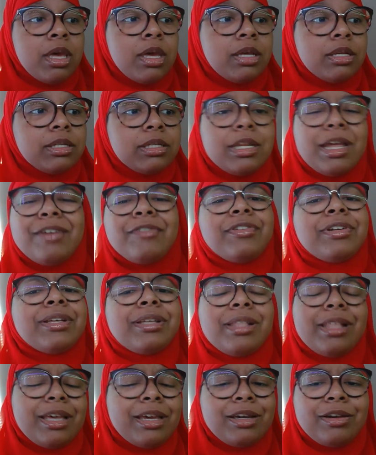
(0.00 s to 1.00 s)
It's not really
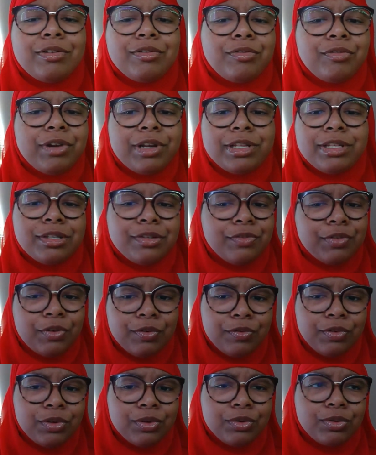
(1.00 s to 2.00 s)
like rates and
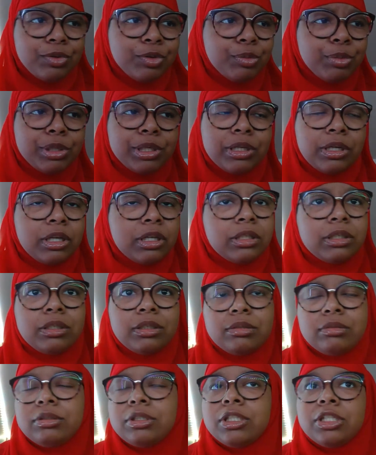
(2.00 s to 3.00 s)
reviews, but just
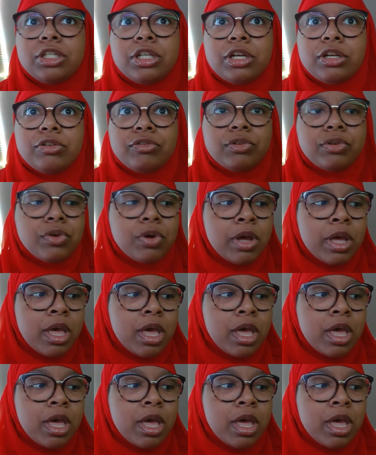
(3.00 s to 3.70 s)
in general,